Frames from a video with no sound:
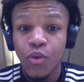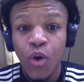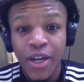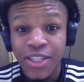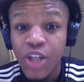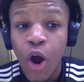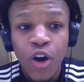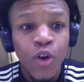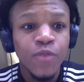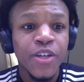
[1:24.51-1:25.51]
against our
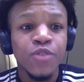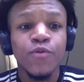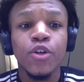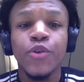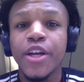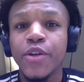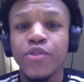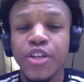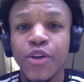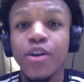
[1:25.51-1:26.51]
own vision for a Green New
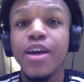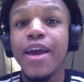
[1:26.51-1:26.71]
Deal,